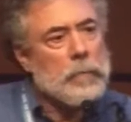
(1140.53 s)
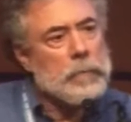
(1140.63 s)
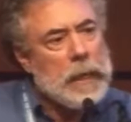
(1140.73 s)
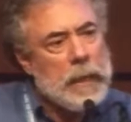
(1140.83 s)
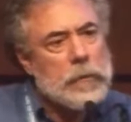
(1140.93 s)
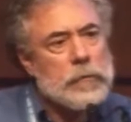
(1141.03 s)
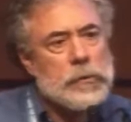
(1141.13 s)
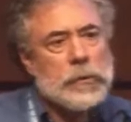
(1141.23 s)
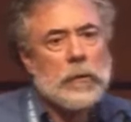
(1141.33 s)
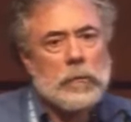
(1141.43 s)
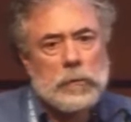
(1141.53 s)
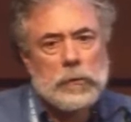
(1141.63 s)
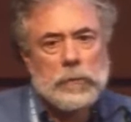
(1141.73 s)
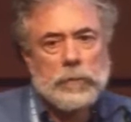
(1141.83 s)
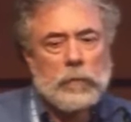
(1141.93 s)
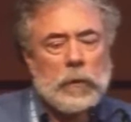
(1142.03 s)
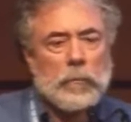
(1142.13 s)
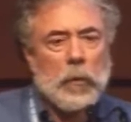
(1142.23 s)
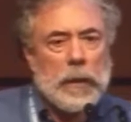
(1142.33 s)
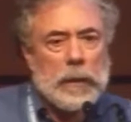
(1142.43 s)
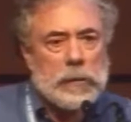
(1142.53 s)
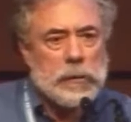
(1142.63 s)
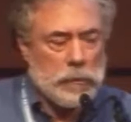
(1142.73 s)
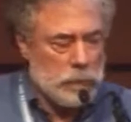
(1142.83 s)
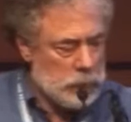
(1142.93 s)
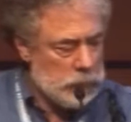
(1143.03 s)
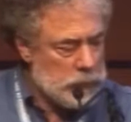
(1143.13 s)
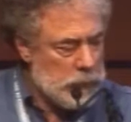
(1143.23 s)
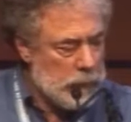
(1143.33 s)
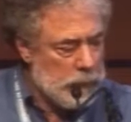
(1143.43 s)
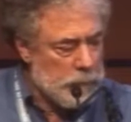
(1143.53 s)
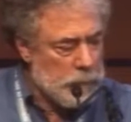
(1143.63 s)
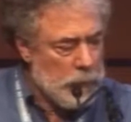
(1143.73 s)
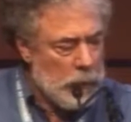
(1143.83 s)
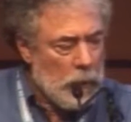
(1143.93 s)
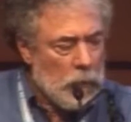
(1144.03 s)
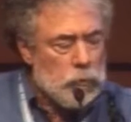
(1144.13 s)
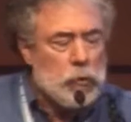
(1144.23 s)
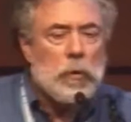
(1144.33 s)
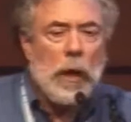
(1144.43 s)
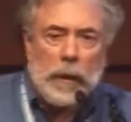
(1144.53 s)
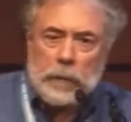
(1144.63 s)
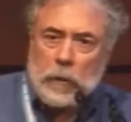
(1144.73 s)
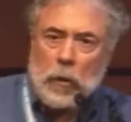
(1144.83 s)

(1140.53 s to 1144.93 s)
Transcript: meander zones or free braiding zones do not